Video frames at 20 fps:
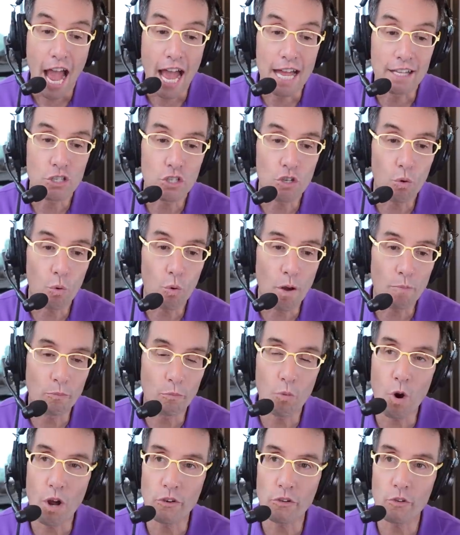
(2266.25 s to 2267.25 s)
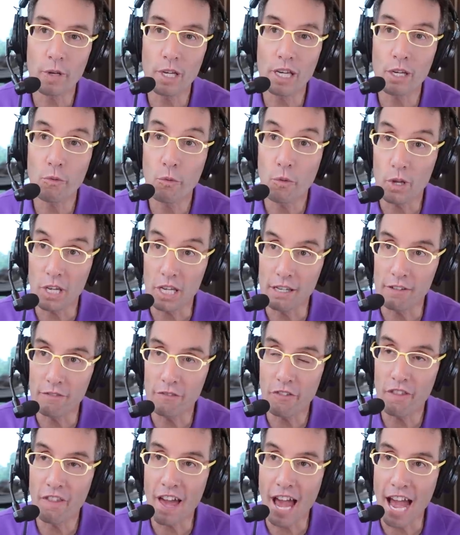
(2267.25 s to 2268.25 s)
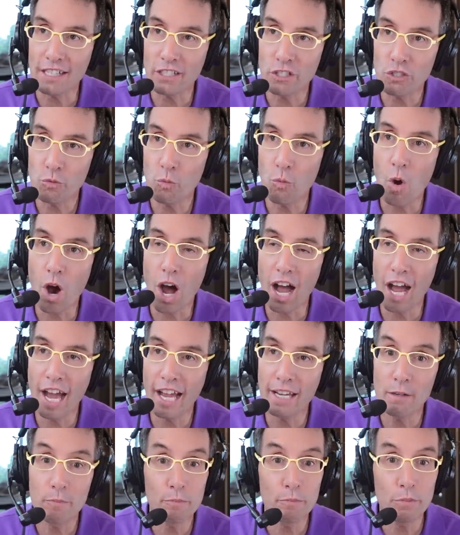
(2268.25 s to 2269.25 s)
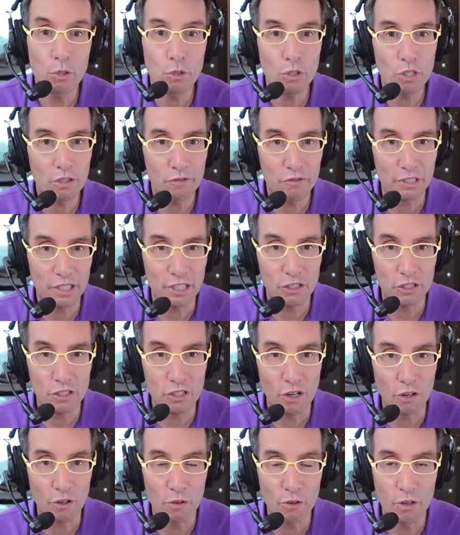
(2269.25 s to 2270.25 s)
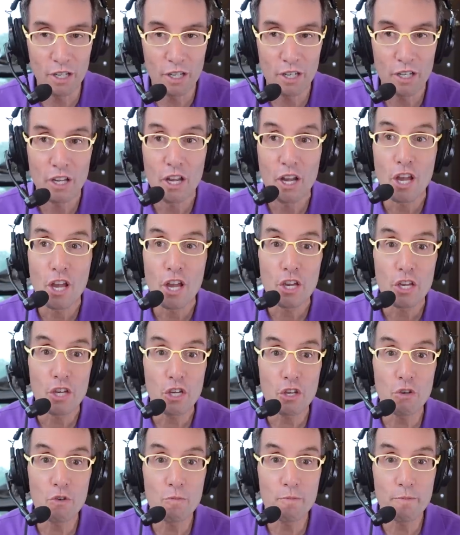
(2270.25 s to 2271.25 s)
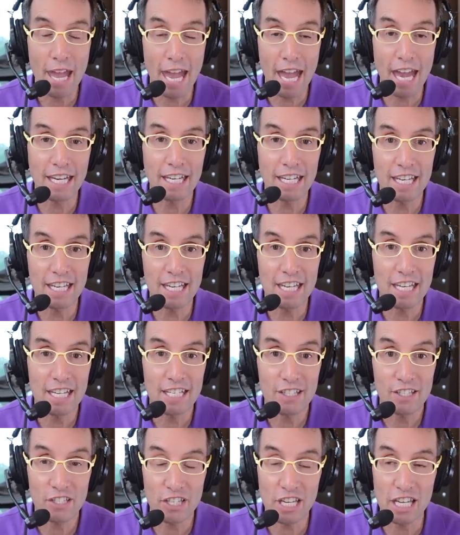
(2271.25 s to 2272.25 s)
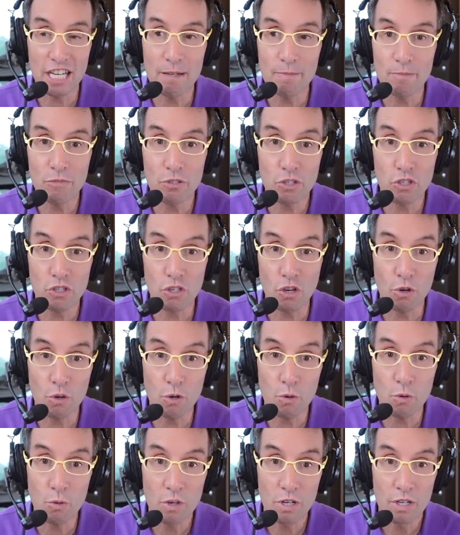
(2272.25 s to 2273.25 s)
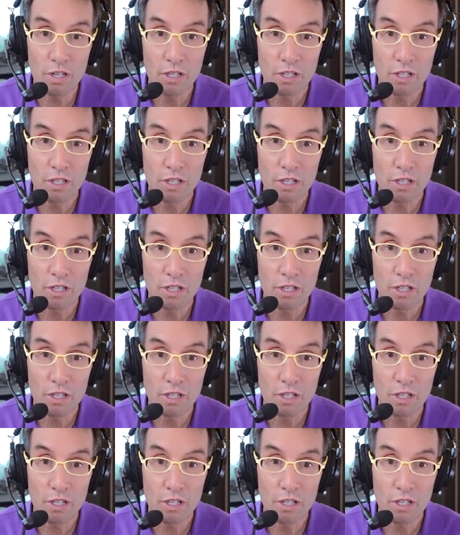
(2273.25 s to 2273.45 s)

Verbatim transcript: And so I'm wondering if that's why, beautifully so, humanity seems so.